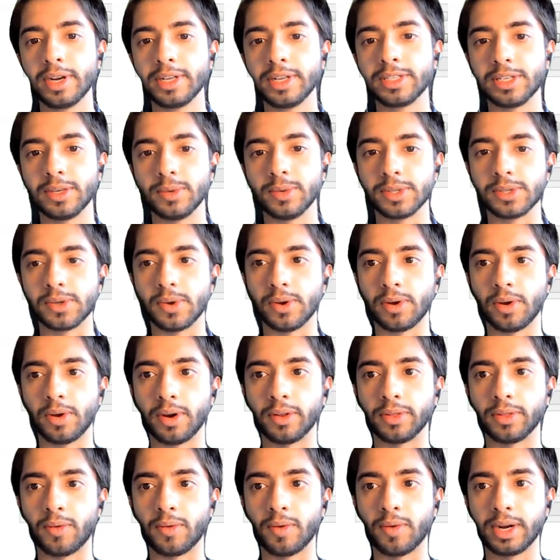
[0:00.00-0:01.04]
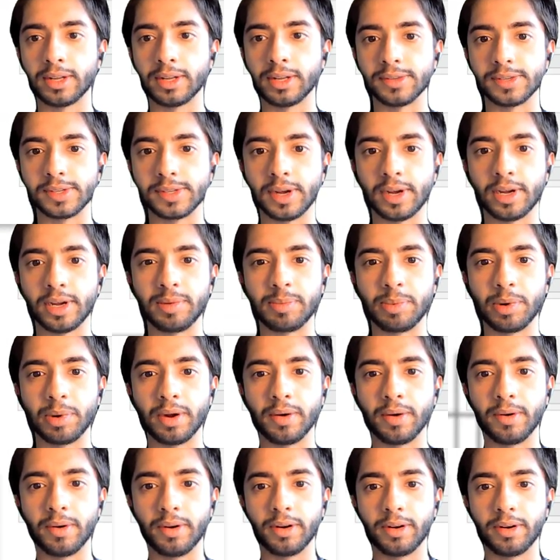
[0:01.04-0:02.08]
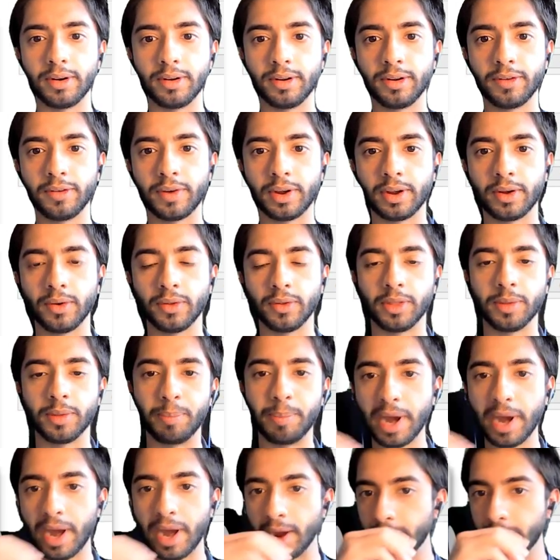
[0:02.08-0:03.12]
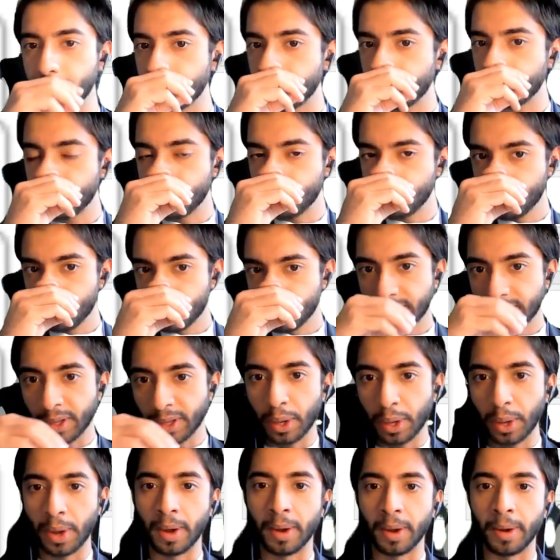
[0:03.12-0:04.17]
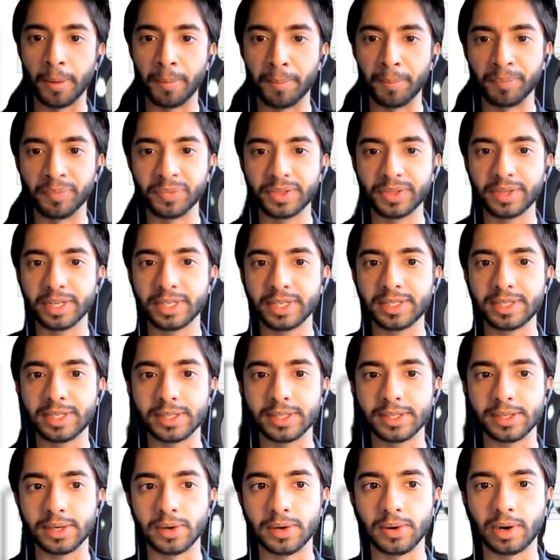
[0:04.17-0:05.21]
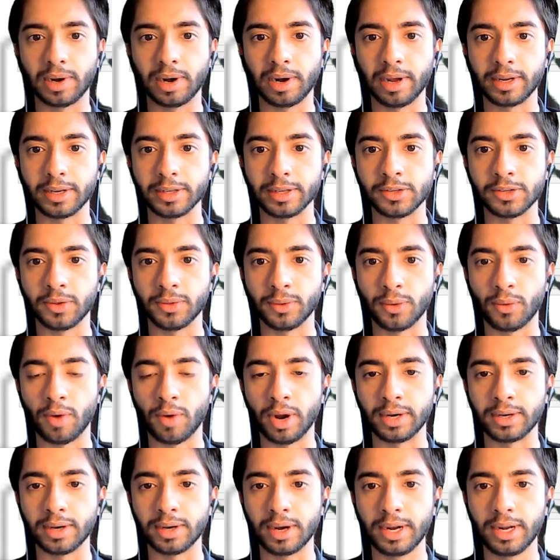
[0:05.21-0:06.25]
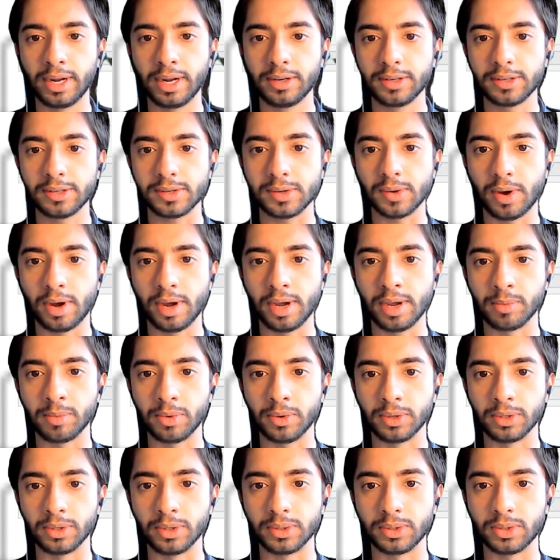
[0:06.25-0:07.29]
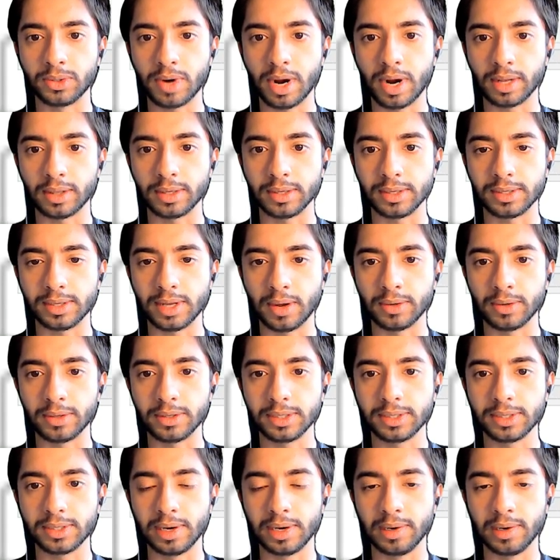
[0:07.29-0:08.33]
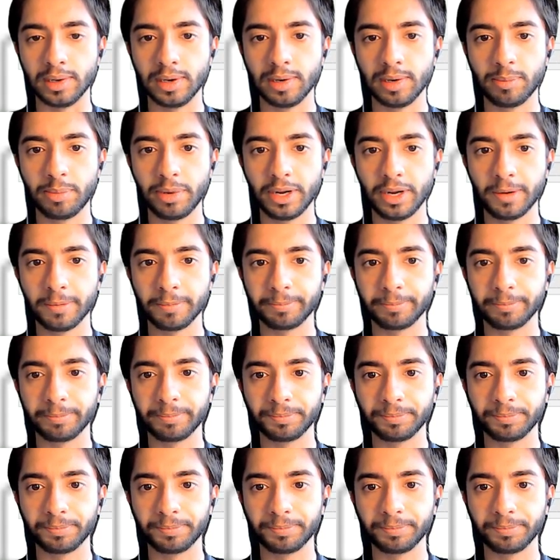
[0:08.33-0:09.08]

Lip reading: really see what's going on the right-hand side, but if I go on the back, this doesn't look like it's on the right height, so I am going to drag this down just a little bit.